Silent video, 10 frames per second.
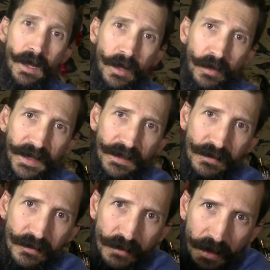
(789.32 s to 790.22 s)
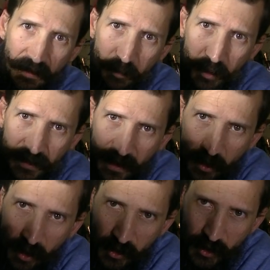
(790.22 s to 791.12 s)
Okay, so I'll put the
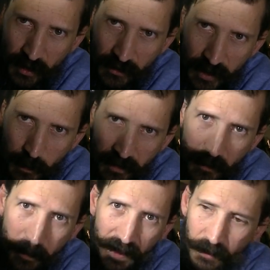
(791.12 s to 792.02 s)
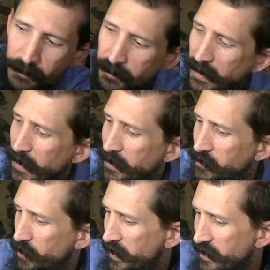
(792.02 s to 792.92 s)
cauldron on top of the pile.
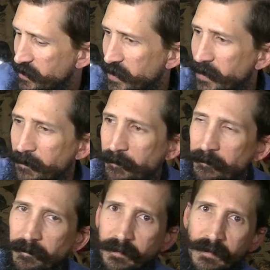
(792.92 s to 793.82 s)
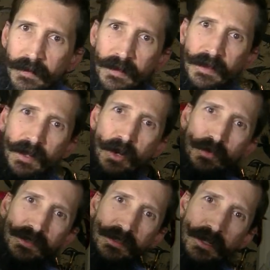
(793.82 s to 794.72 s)
As you can see, the
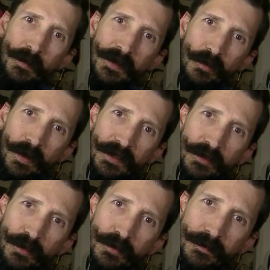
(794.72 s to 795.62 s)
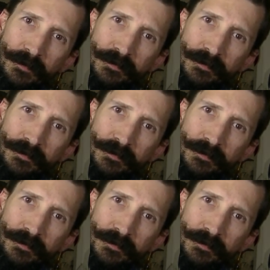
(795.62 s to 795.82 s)
hose is coming right through.